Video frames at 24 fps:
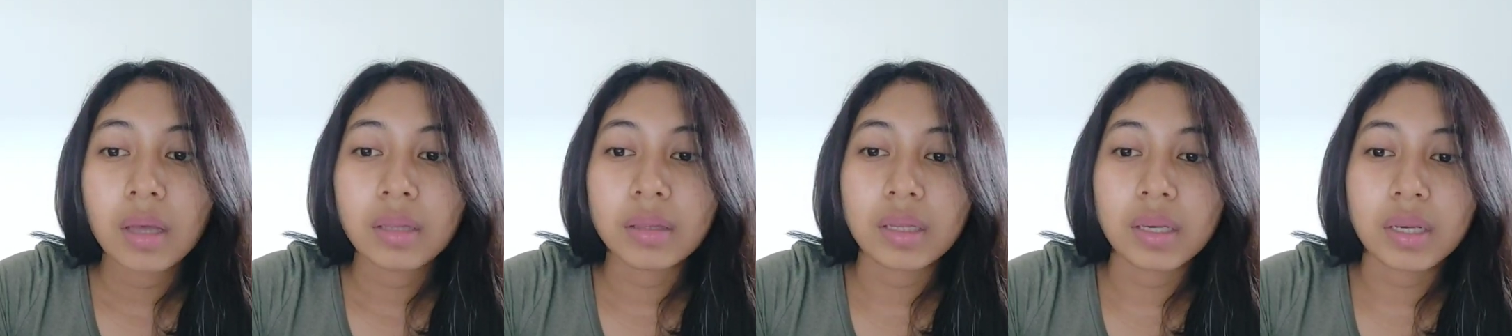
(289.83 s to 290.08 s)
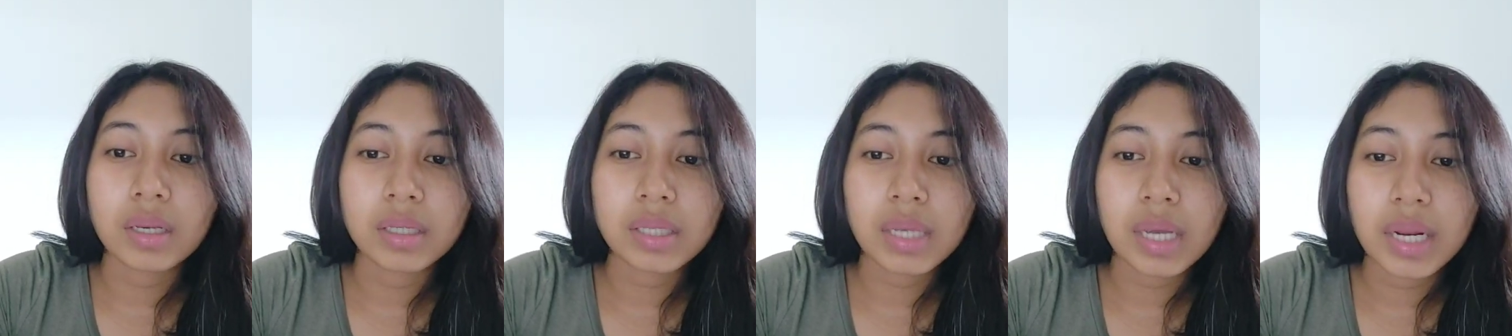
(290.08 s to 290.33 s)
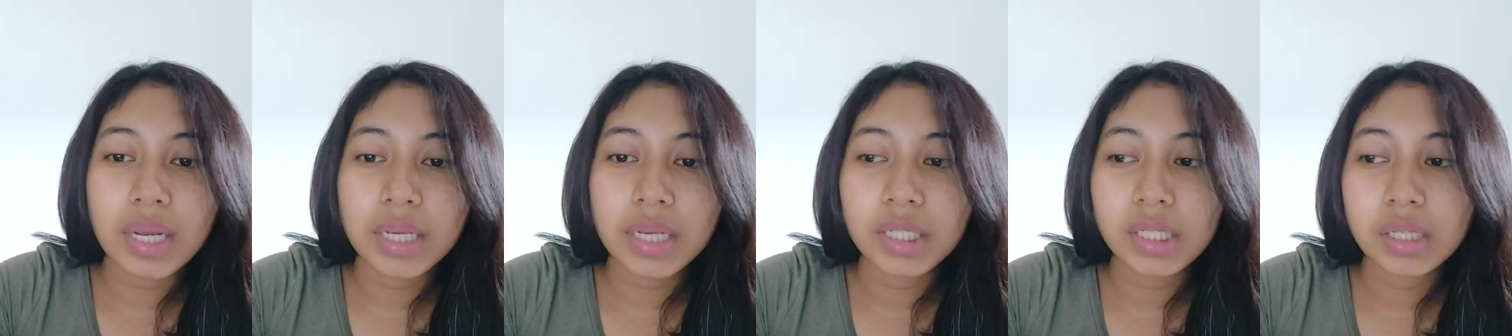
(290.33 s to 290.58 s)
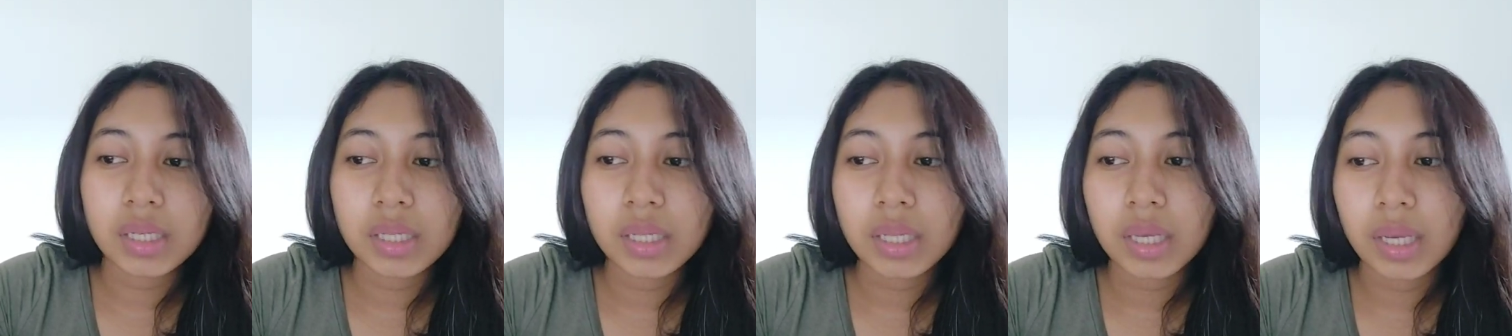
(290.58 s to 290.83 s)
The
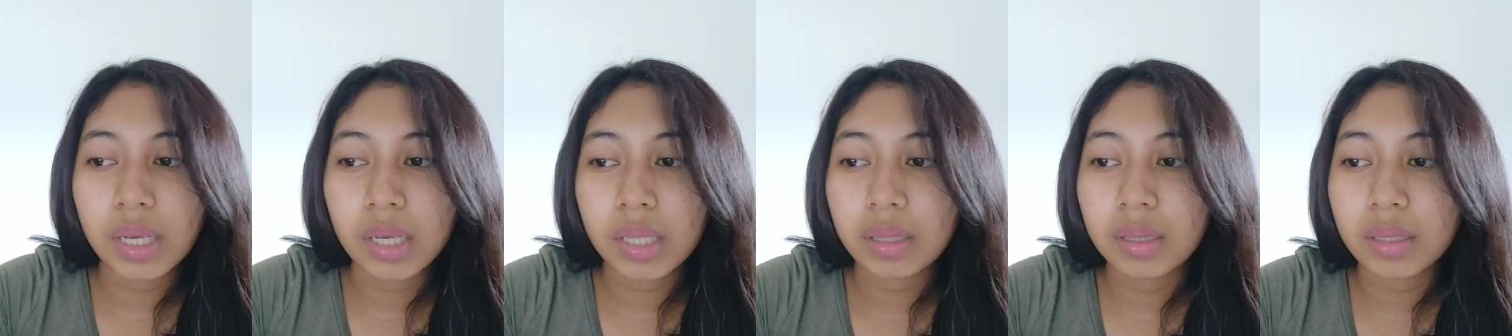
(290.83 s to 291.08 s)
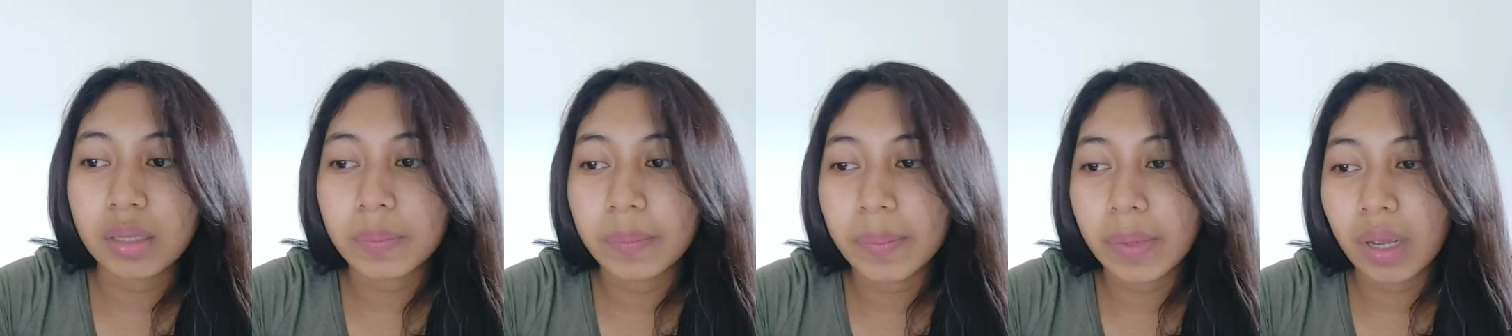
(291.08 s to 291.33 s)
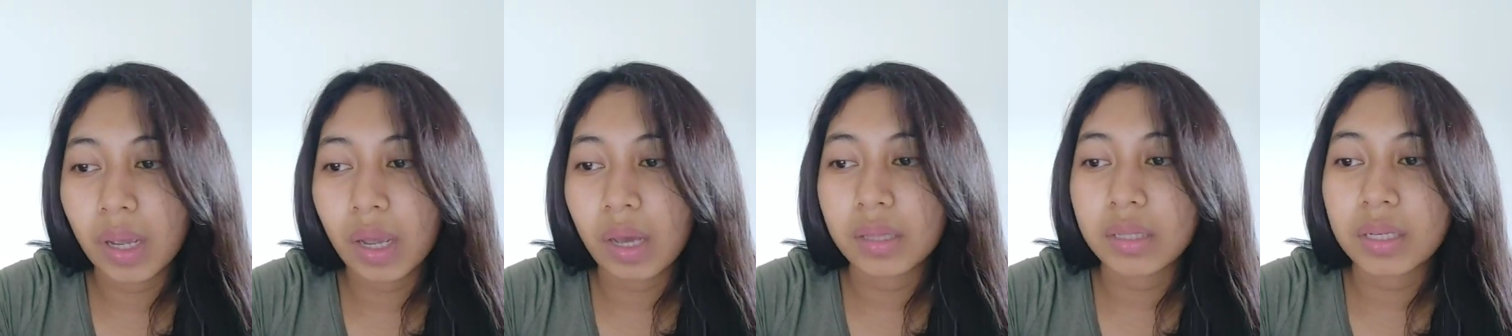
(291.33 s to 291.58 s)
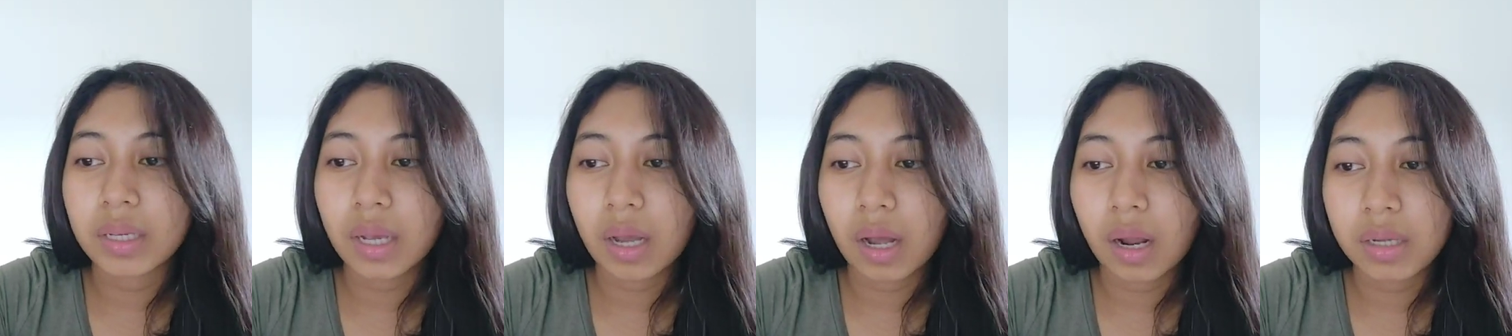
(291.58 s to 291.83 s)
serration in the
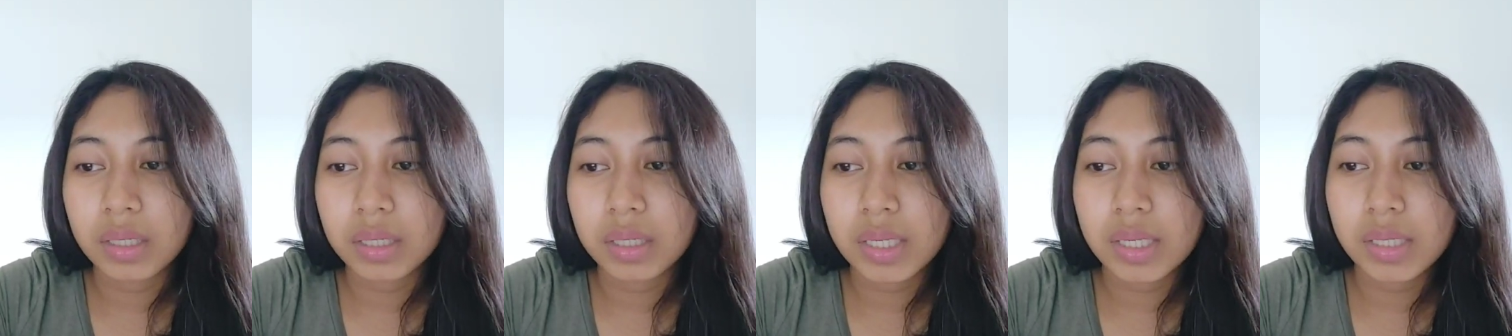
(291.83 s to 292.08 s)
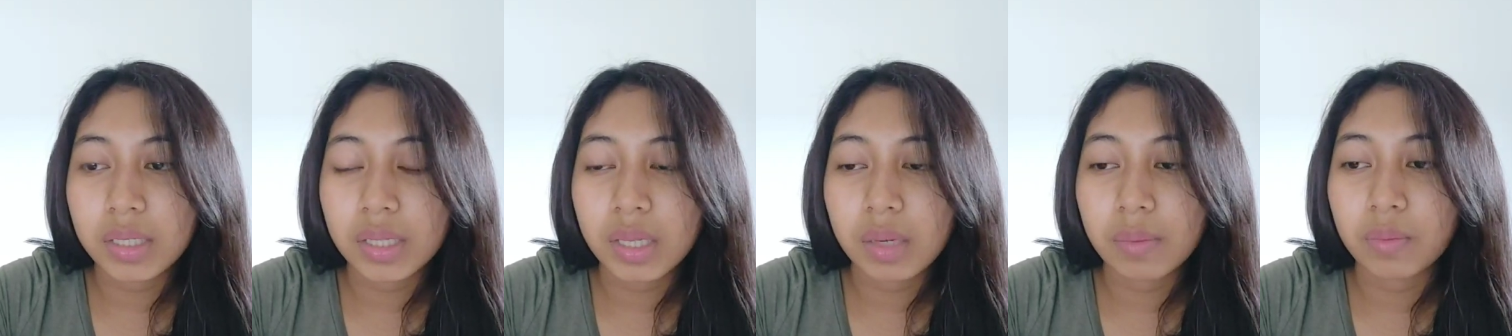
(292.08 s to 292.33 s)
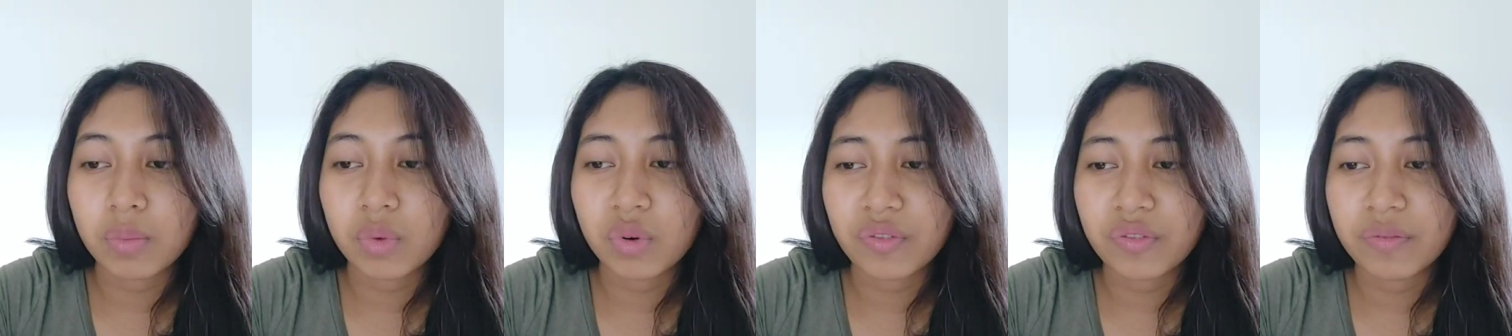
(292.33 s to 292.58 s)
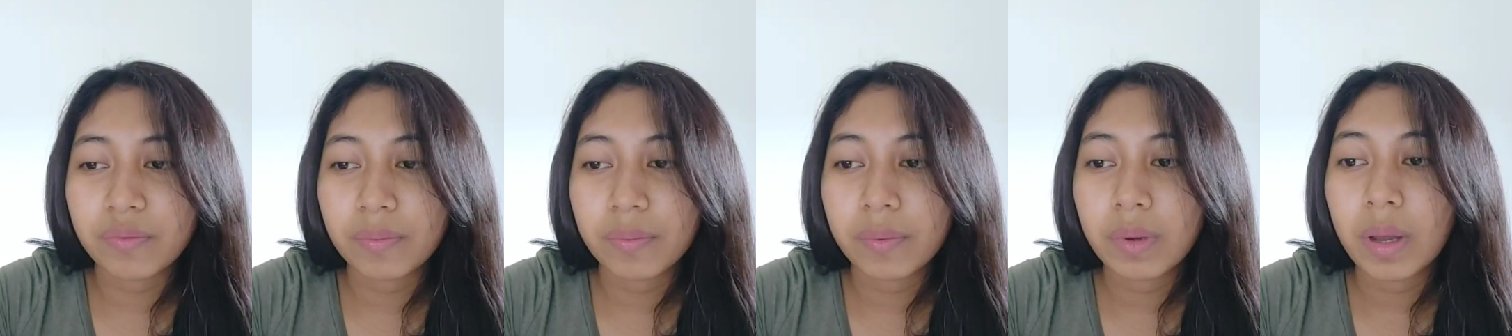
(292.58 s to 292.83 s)
mechanical system
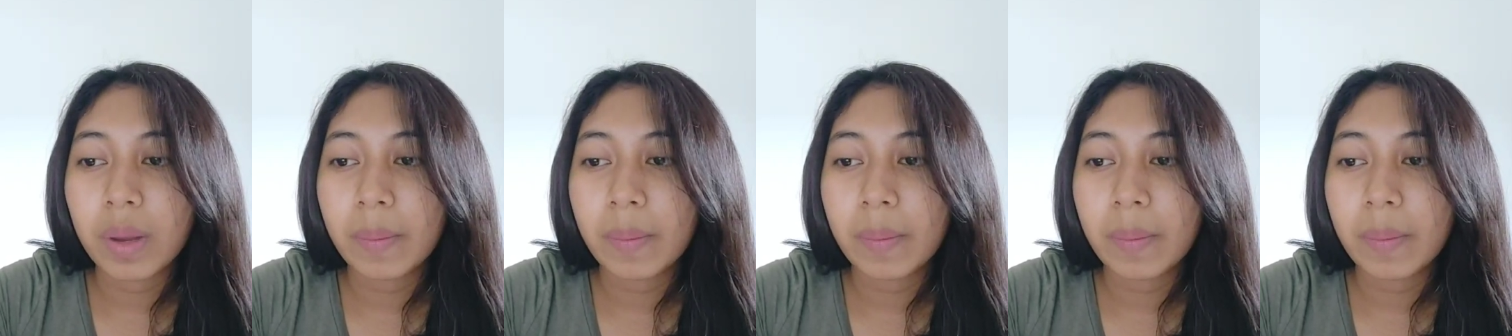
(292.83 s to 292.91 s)
moves